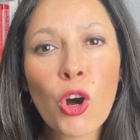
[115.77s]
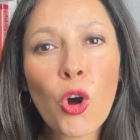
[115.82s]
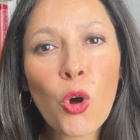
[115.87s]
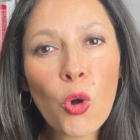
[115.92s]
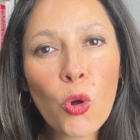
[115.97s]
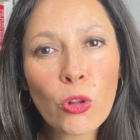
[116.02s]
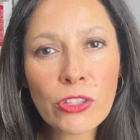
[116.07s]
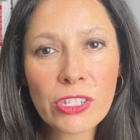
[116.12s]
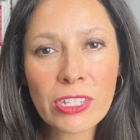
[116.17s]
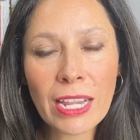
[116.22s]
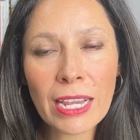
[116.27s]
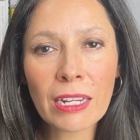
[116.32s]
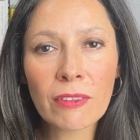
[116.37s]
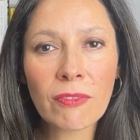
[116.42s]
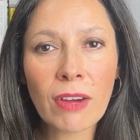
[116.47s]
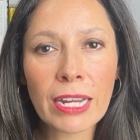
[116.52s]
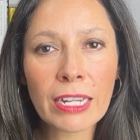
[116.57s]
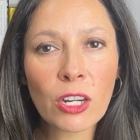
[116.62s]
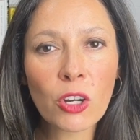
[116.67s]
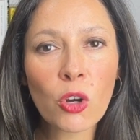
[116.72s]
whole state of
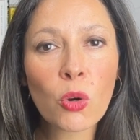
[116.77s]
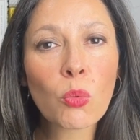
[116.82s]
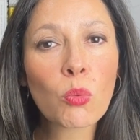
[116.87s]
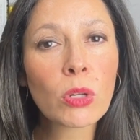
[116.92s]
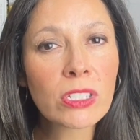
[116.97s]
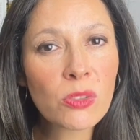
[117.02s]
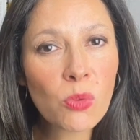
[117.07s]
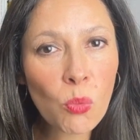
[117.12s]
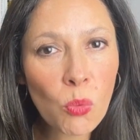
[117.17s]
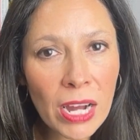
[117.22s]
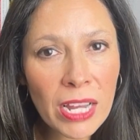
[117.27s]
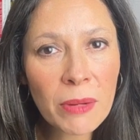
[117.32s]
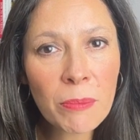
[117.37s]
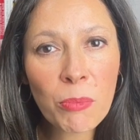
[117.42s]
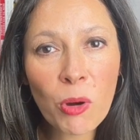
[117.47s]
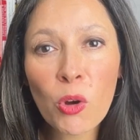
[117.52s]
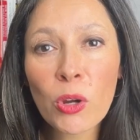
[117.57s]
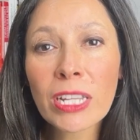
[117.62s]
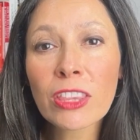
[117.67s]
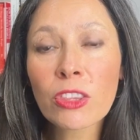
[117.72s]
Idaho was
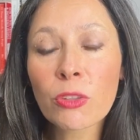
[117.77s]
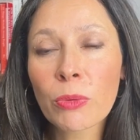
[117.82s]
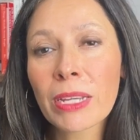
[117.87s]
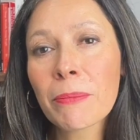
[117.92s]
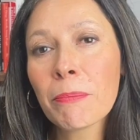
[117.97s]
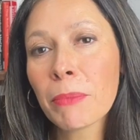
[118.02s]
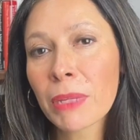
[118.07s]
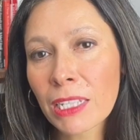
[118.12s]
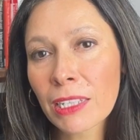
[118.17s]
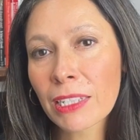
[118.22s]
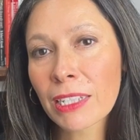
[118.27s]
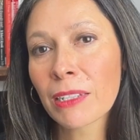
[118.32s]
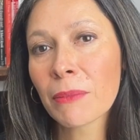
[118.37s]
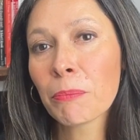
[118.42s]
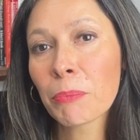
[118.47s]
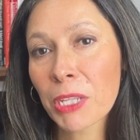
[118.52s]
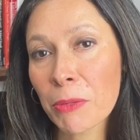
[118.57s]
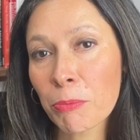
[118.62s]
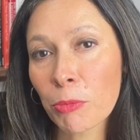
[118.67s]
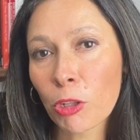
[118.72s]
1.3 million
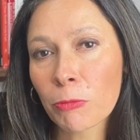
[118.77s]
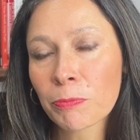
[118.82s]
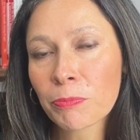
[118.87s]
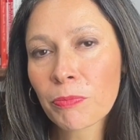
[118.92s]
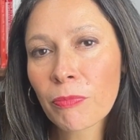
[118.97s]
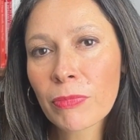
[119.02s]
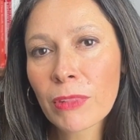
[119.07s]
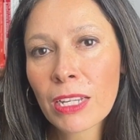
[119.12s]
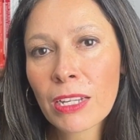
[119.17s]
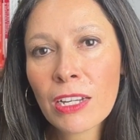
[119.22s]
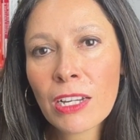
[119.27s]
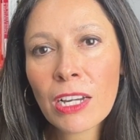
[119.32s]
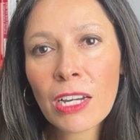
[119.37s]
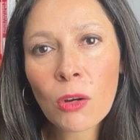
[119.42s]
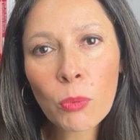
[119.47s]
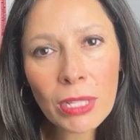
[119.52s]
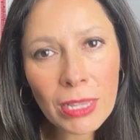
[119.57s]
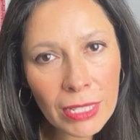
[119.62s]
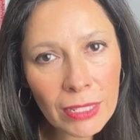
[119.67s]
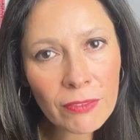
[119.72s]
people.
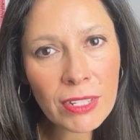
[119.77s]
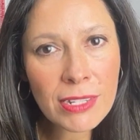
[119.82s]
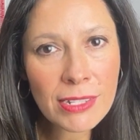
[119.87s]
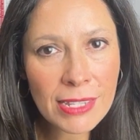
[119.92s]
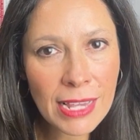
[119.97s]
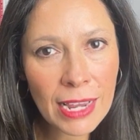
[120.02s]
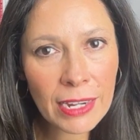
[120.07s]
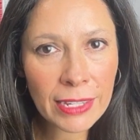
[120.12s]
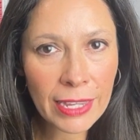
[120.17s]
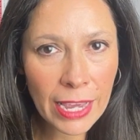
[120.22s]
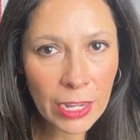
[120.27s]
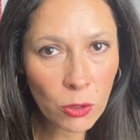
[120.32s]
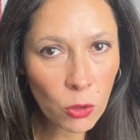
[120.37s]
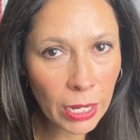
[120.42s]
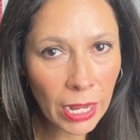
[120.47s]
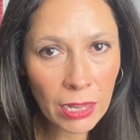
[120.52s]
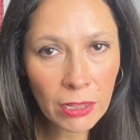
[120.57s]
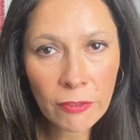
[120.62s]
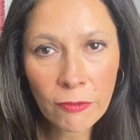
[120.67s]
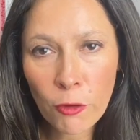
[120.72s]
We lived in San Diego,
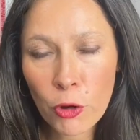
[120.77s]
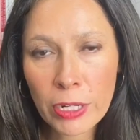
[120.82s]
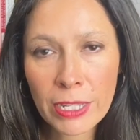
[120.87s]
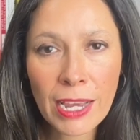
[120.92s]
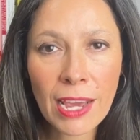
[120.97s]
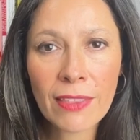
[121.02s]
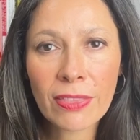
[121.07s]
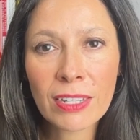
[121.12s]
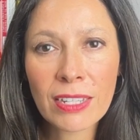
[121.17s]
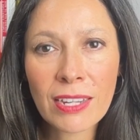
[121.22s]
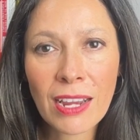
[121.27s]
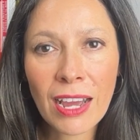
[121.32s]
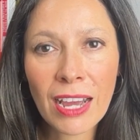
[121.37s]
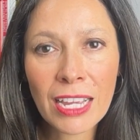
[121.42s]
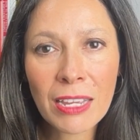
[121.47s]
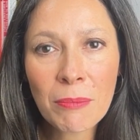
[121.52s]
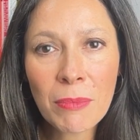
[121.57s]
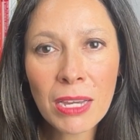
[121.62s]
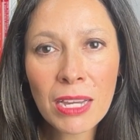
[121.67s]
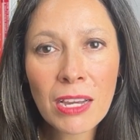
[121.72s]
California at the
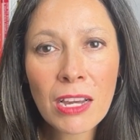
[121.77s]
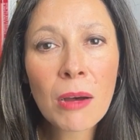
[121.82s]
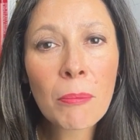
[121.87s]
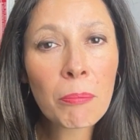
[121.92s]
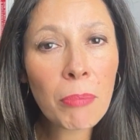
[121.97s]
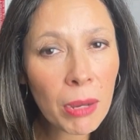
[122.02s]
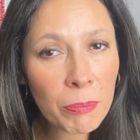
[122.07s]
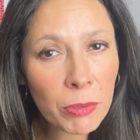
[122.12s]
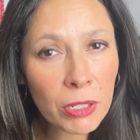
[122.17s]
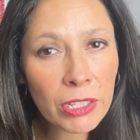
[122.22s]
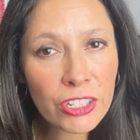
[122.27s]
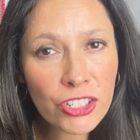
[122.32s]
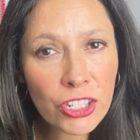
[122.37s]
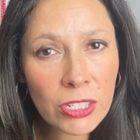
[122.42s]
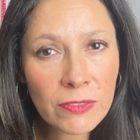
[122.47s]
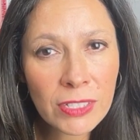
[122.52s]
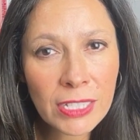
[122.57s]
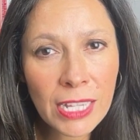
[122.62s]
time. Population of